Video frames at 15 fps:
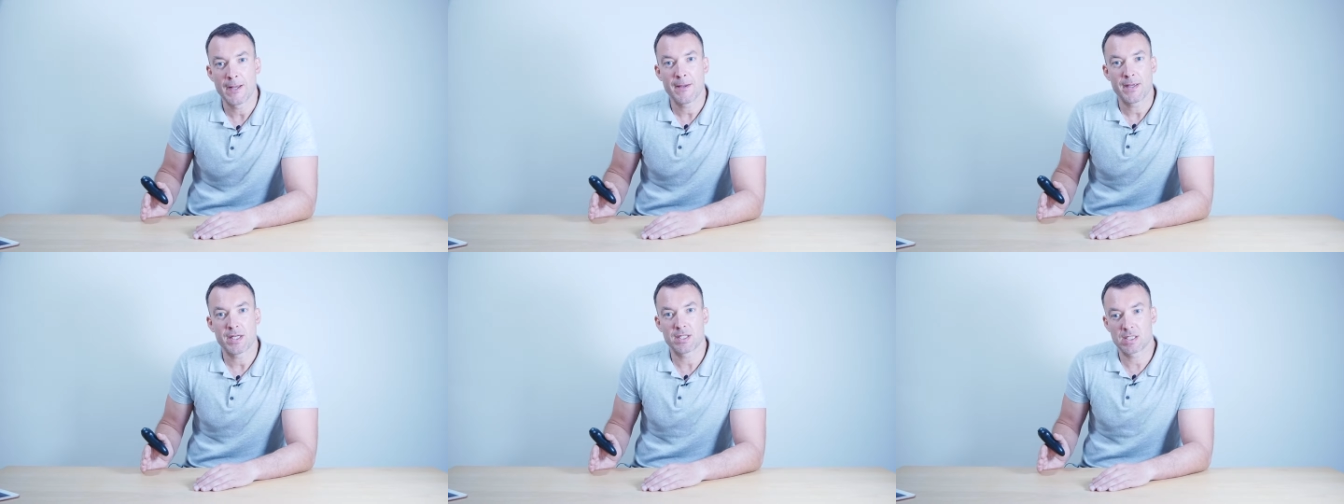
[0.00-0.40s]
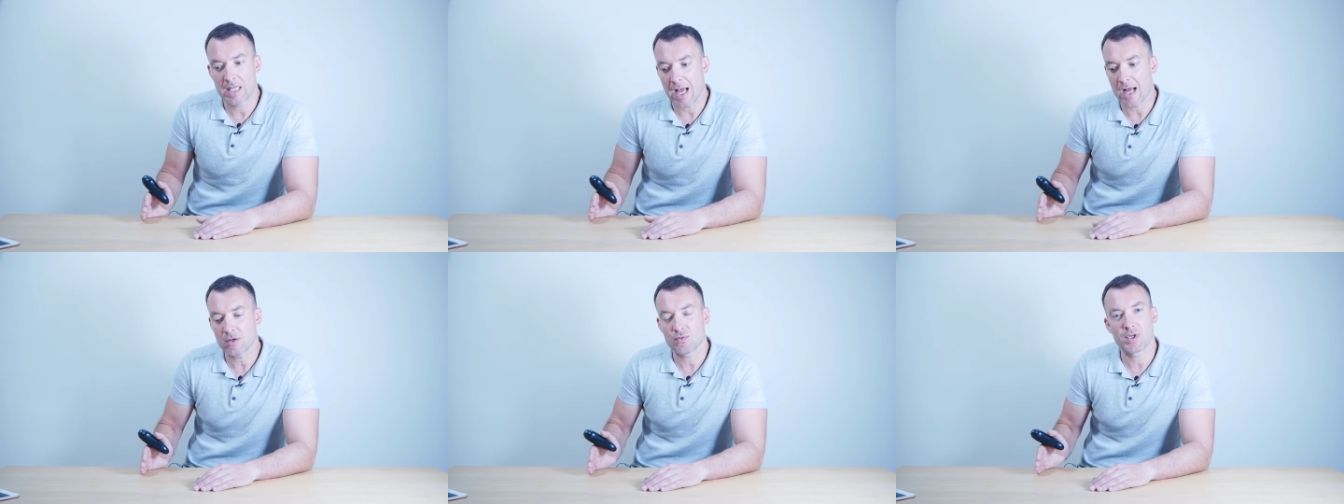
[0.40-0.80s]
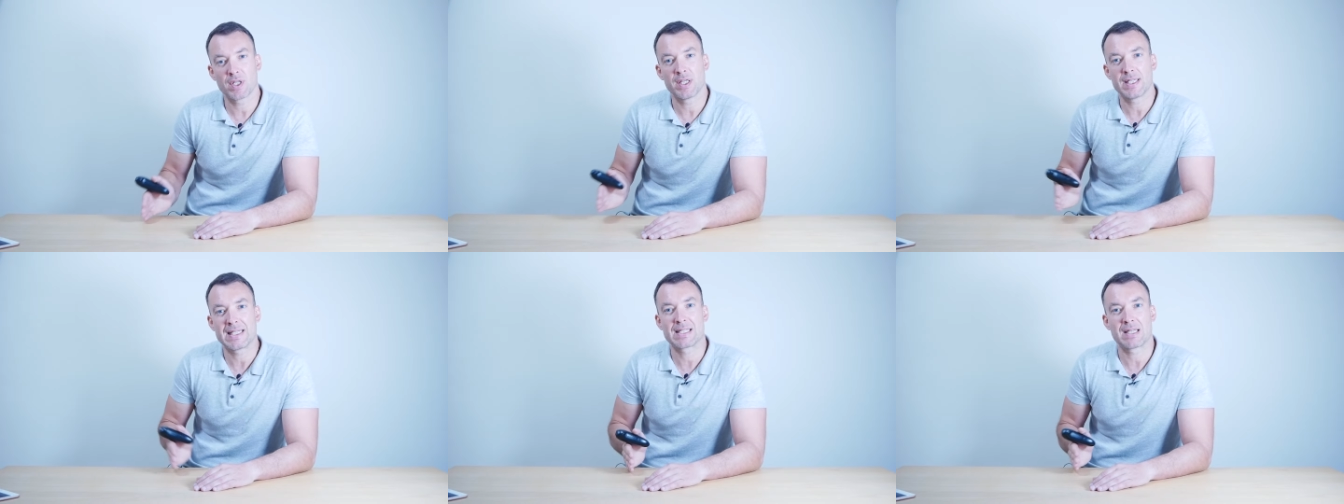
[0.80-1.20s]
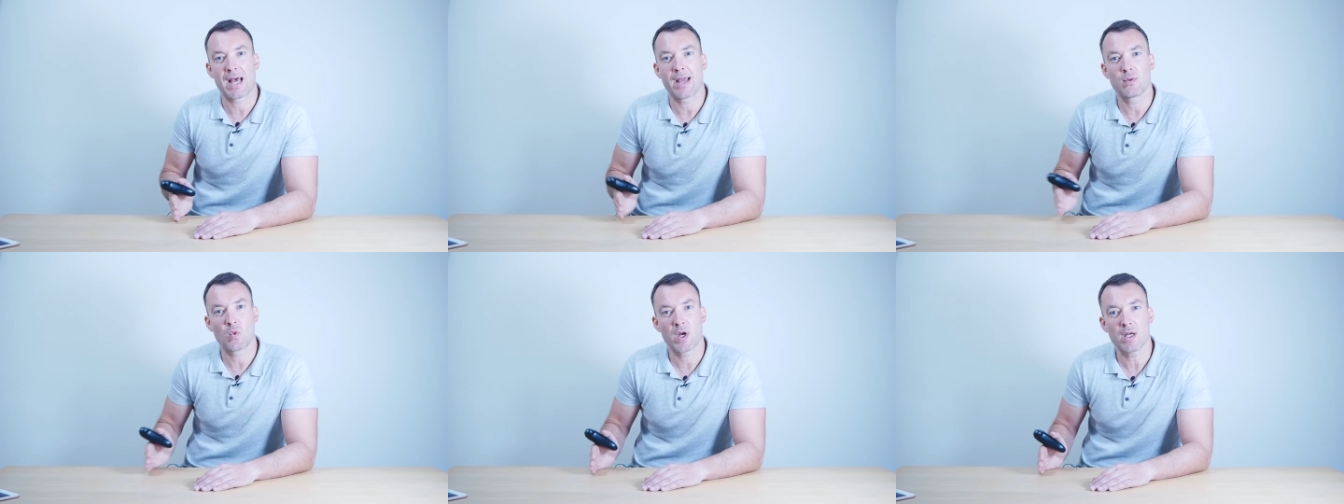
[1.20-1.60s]
is not really
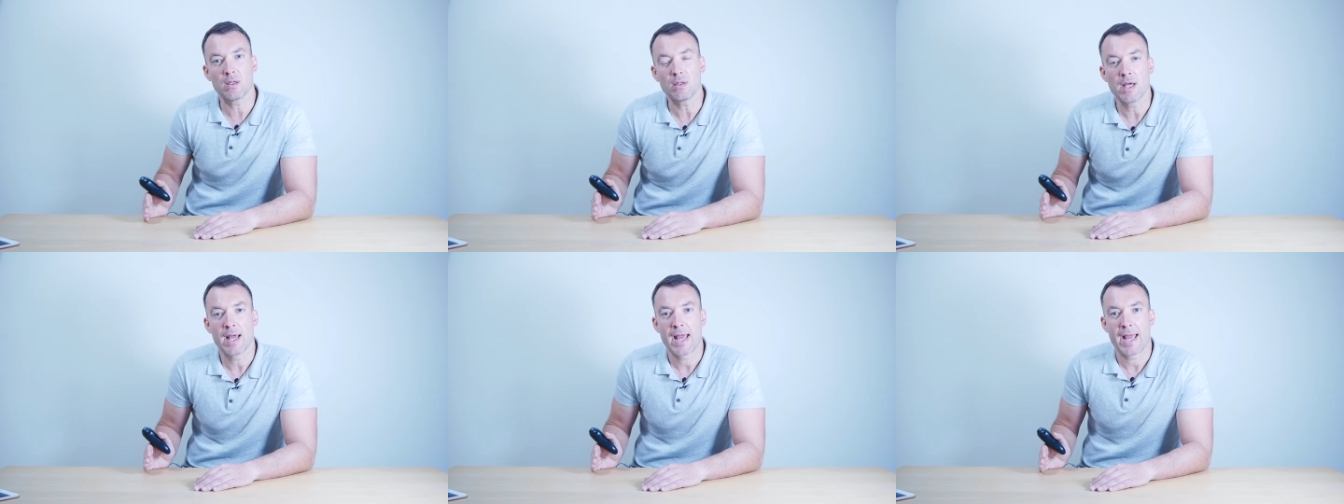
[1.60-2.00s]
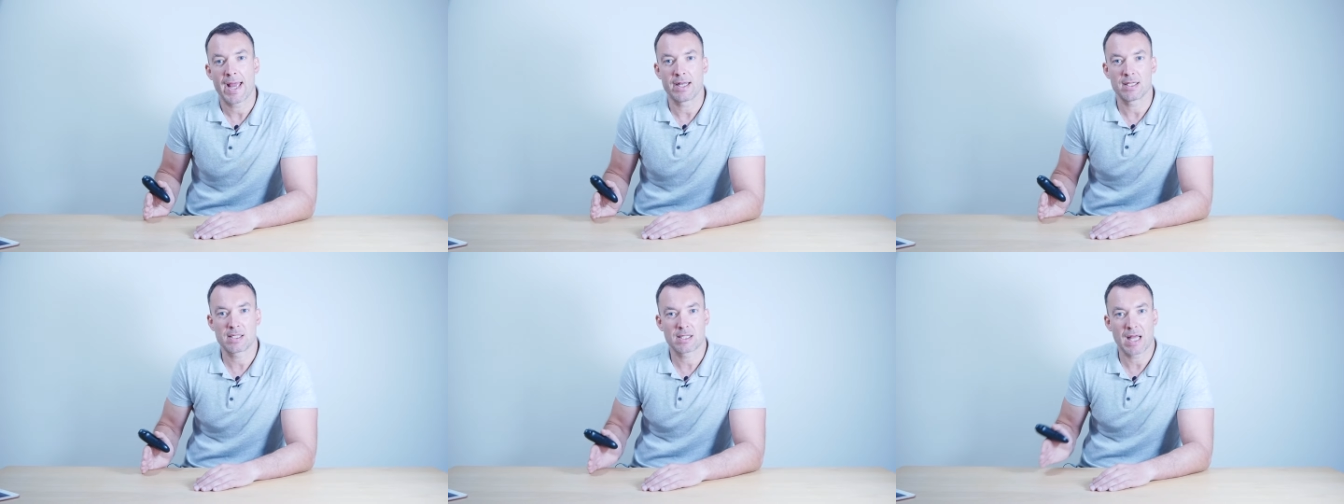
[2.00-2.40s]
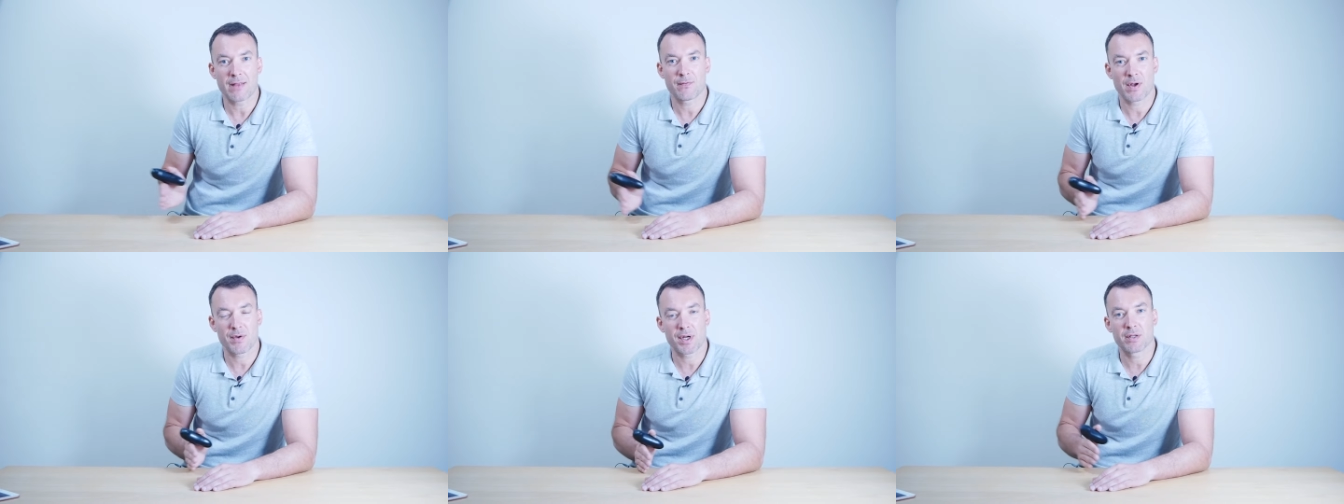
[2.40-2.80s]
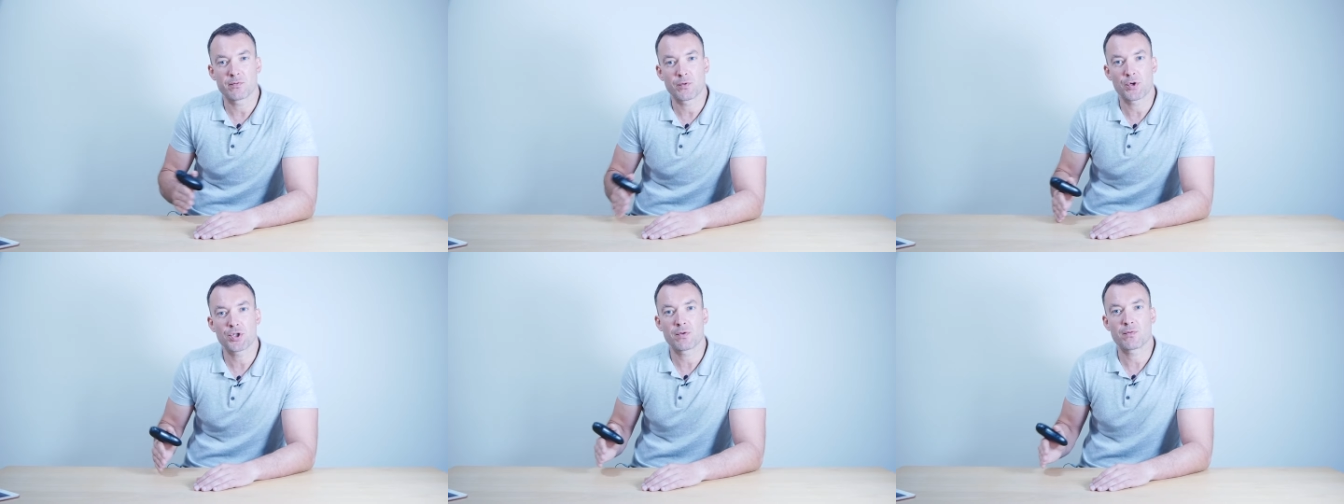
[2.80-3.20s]
designed well and it's not very
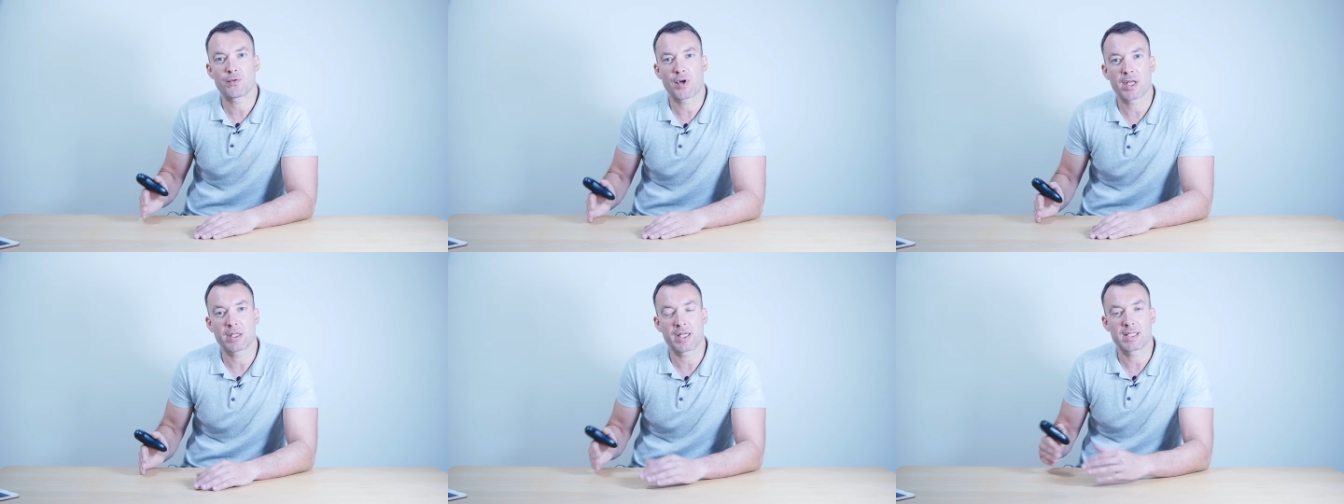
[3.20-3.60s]
conversion friendly,